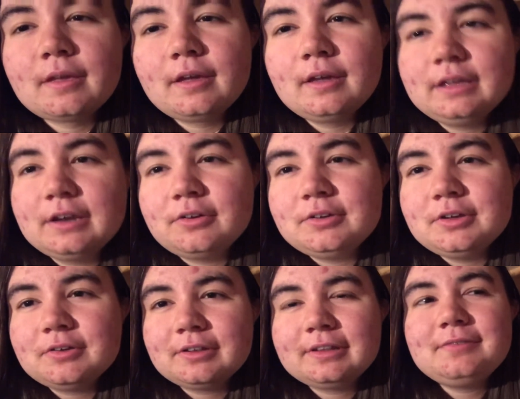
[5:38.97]
you know, you
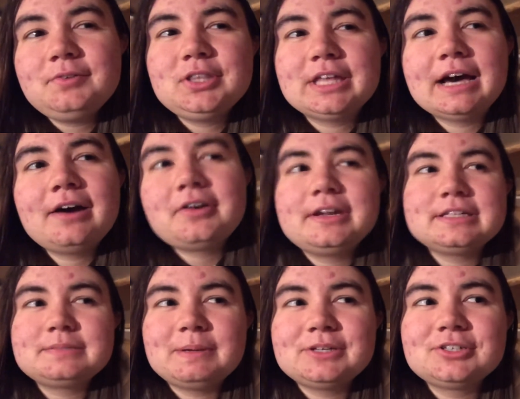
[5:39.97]
can live without it,
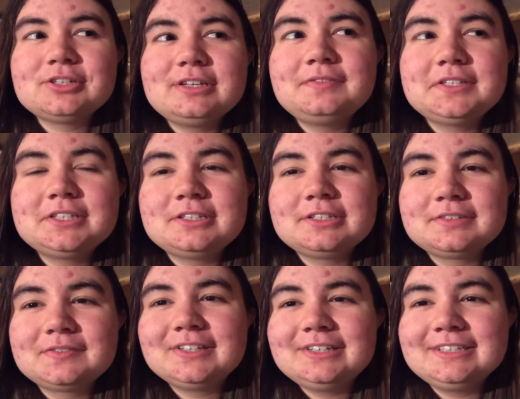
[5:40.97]
especially if it's just
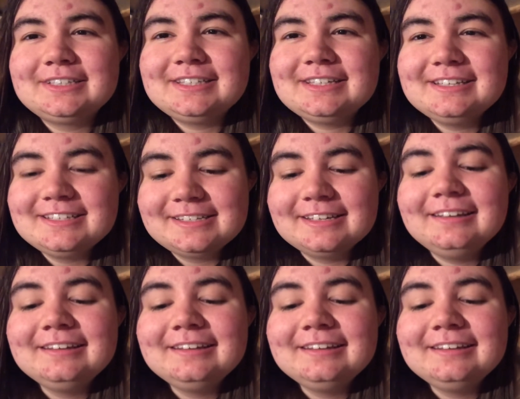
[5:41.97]
for a season.